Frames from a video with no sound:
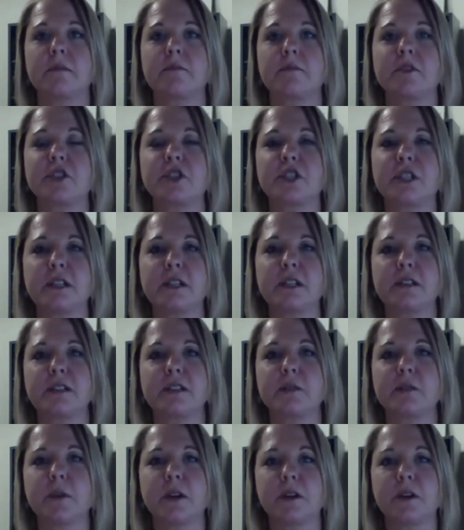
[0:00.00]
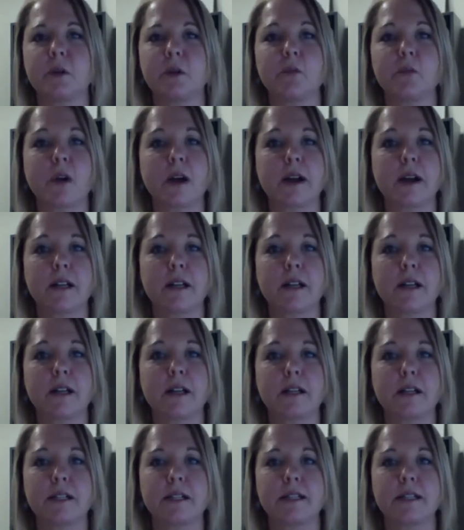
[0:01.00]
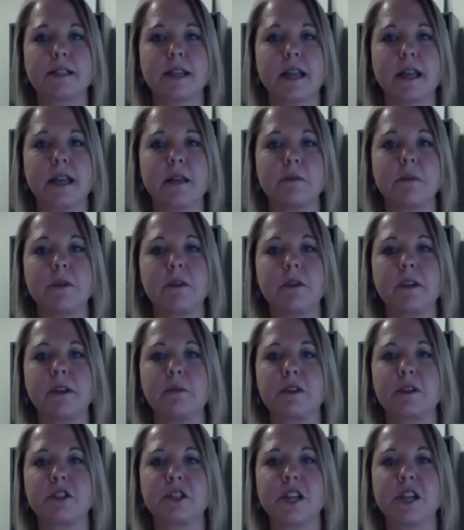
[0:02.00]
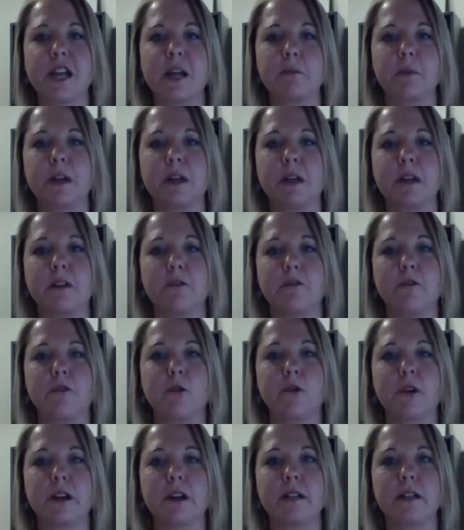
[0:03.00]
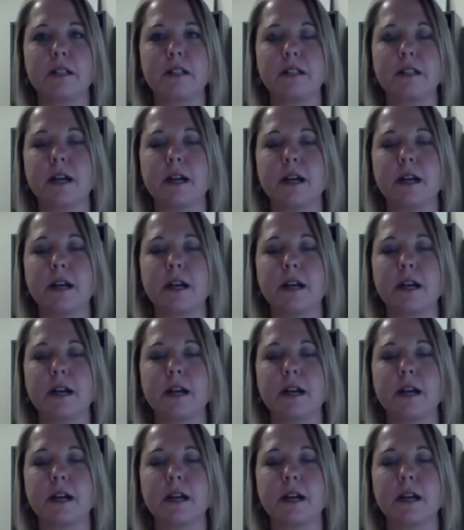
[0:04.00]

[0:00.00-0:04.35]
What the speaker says: she is the one who brought it to the table and was champion for it.